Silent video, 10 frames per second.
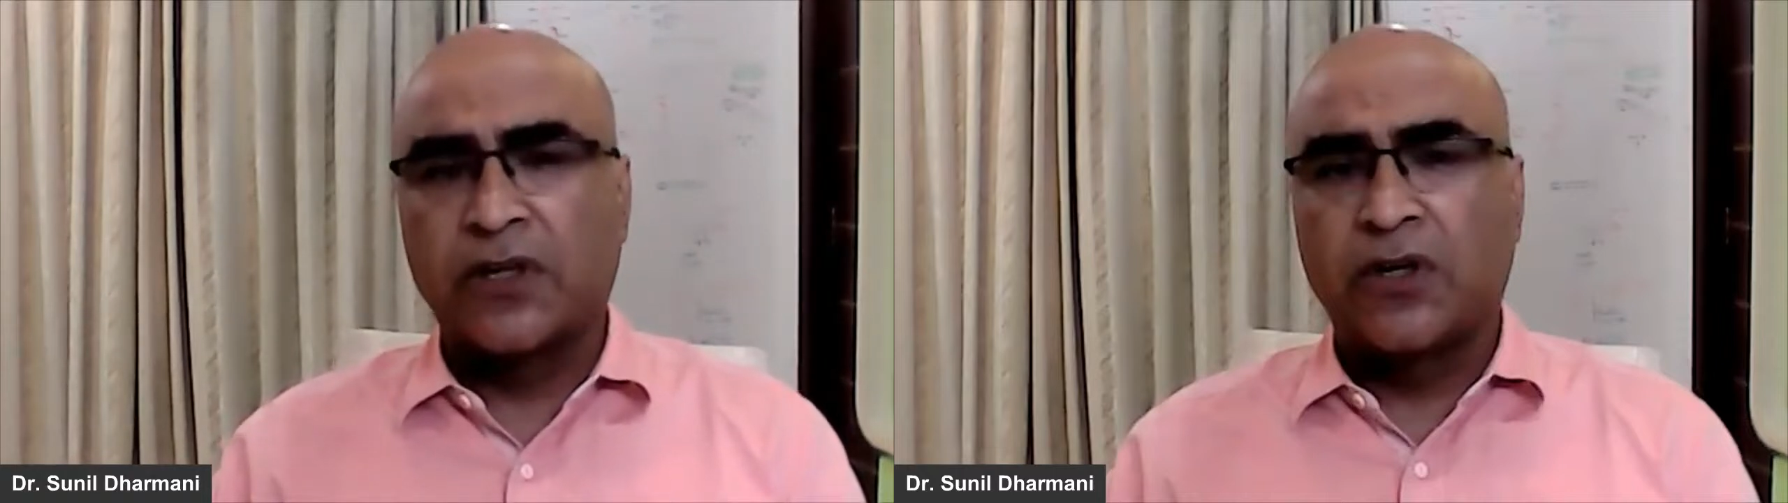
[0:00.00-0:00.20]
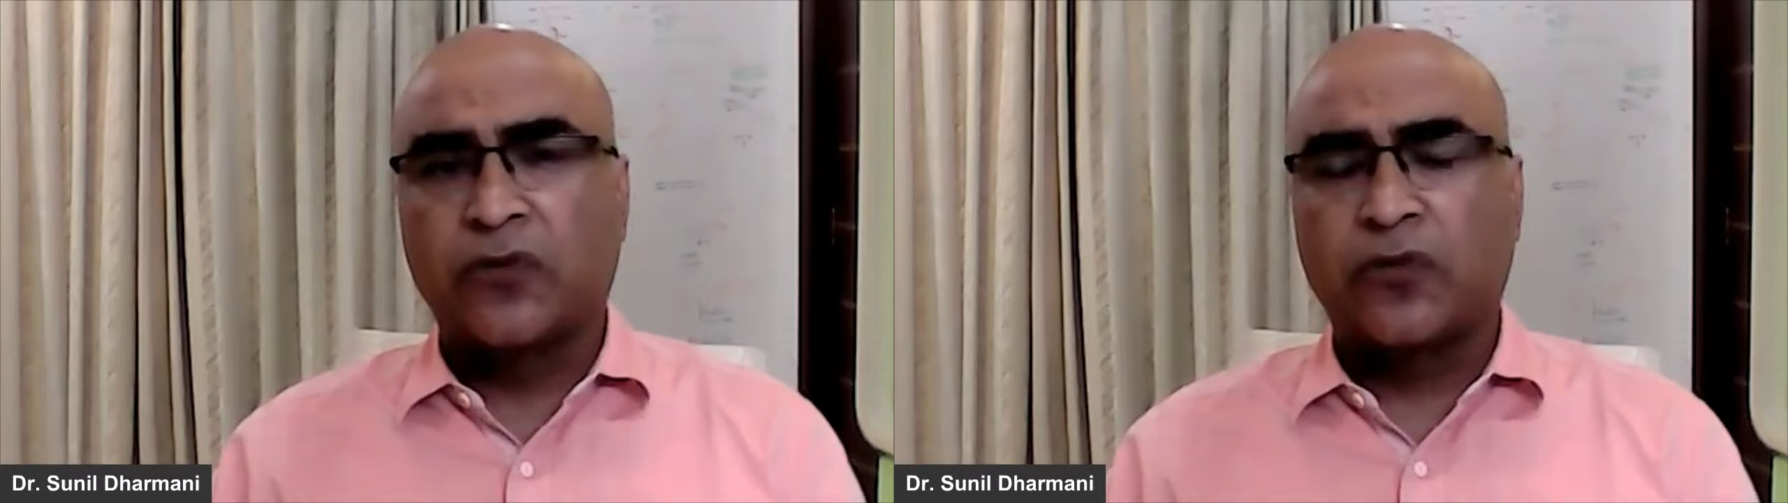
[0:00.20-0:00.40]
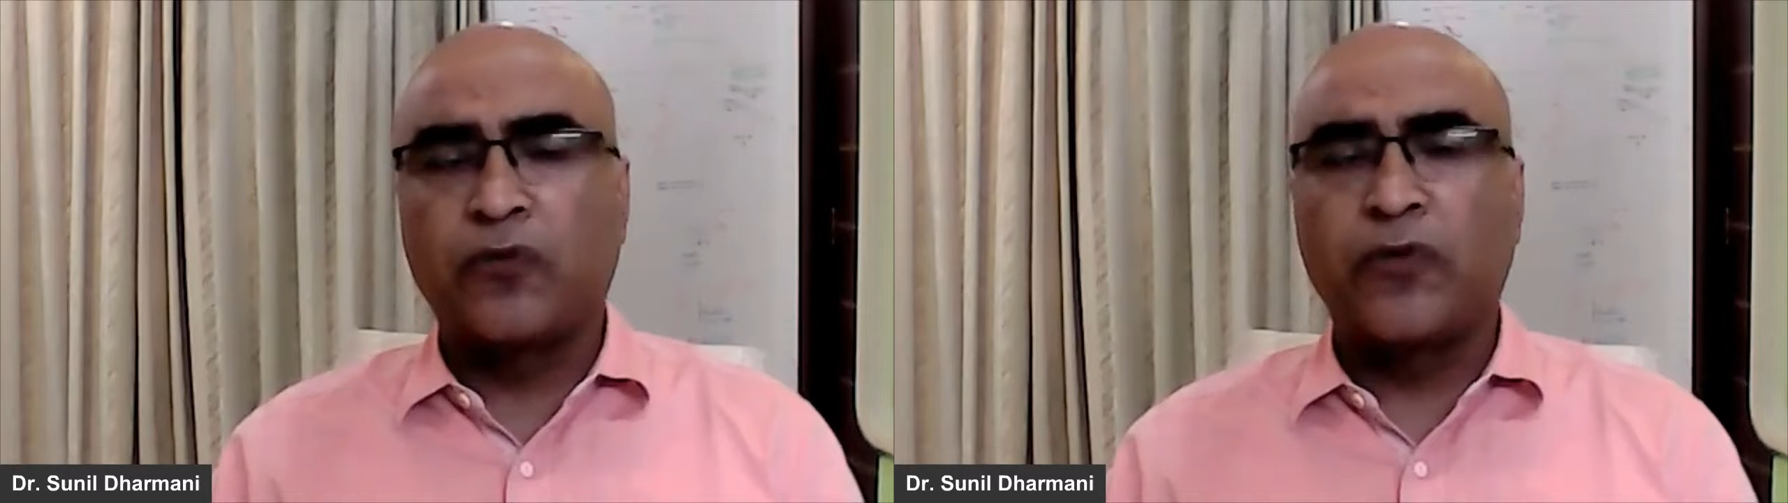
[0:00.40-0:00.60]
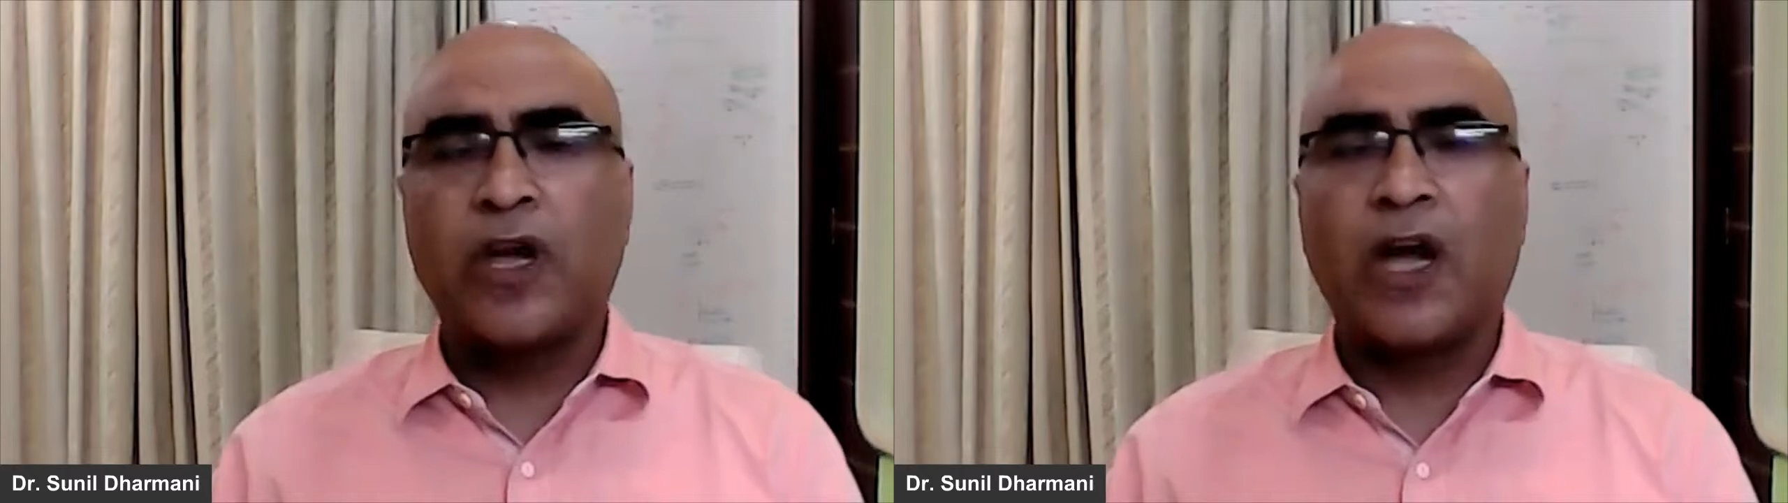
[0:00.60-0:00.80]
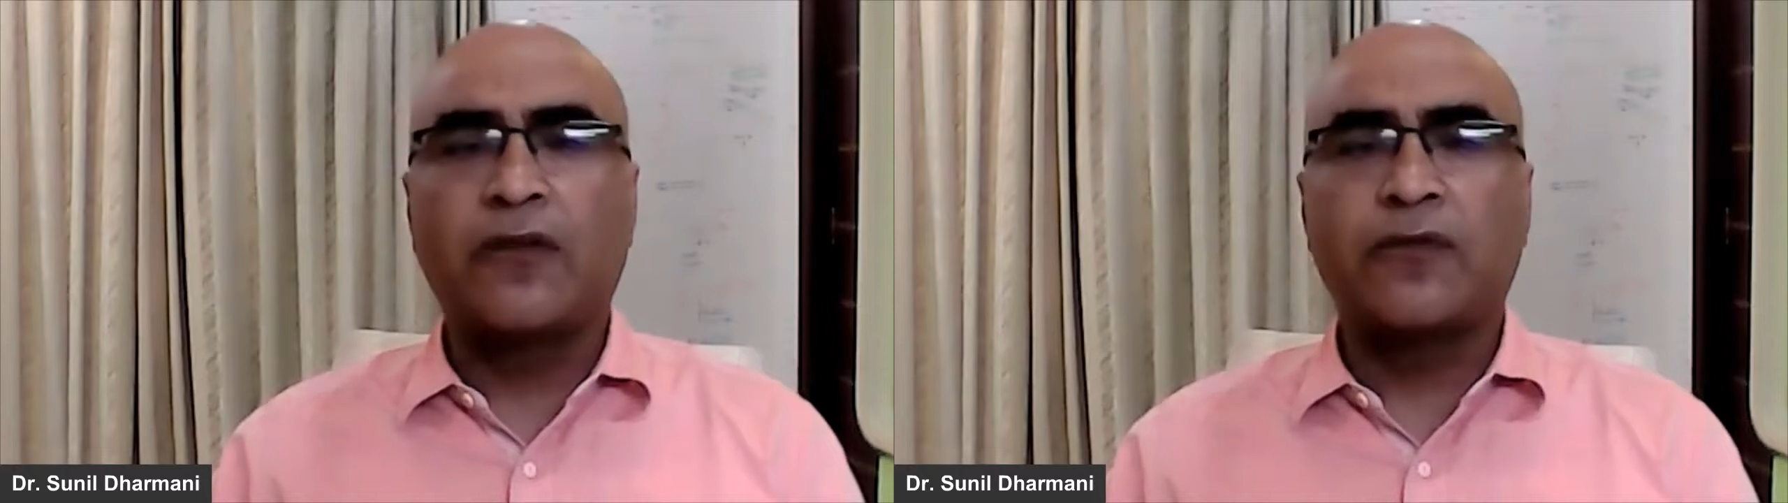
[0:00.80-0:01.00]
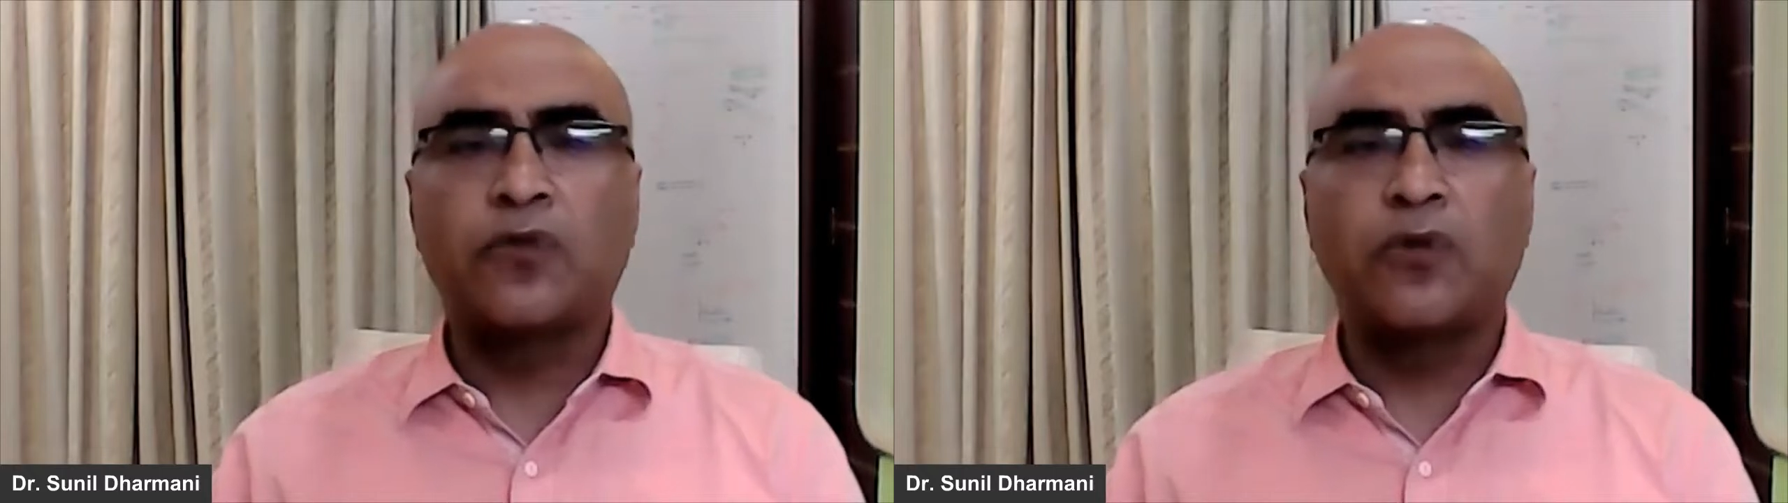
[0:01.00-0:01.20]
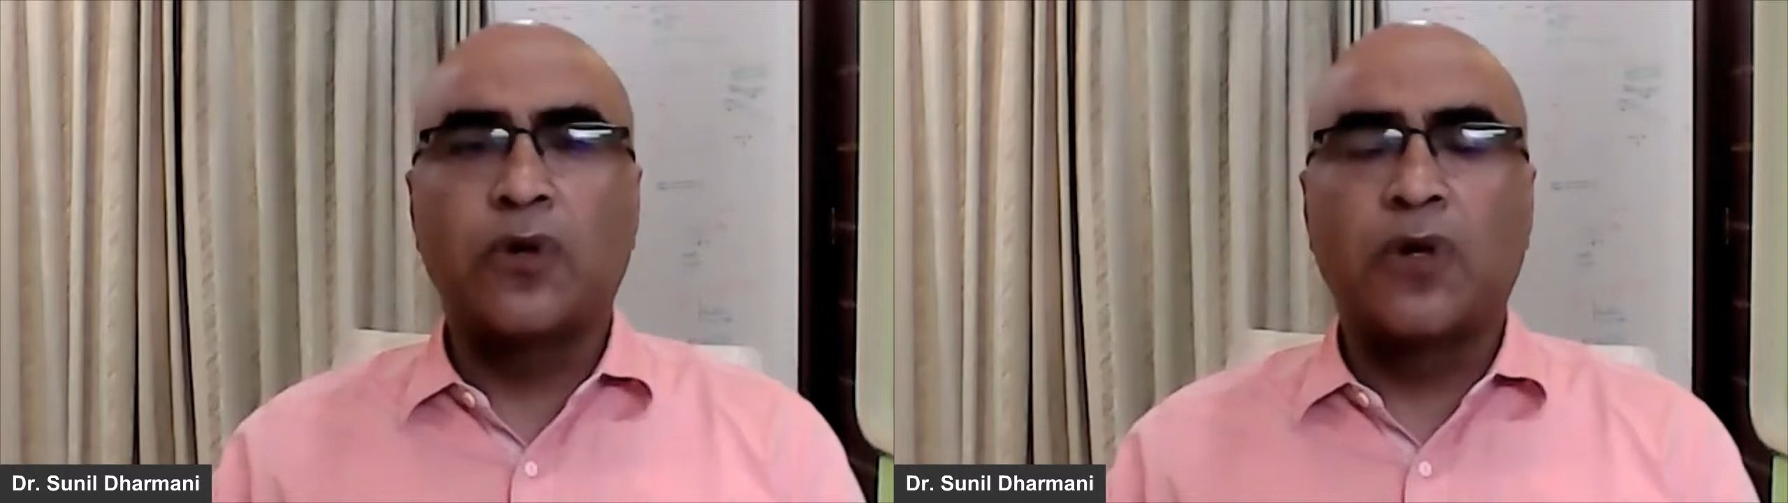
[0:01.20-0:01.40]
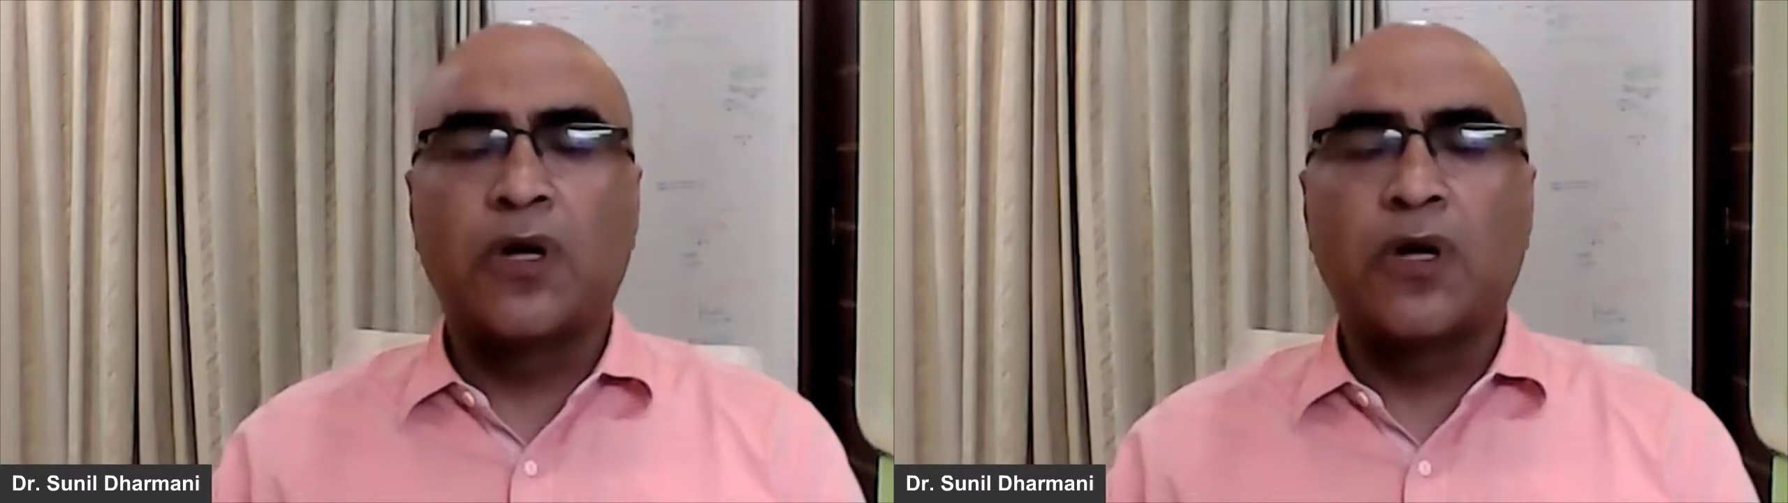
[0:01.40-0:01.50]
so we have to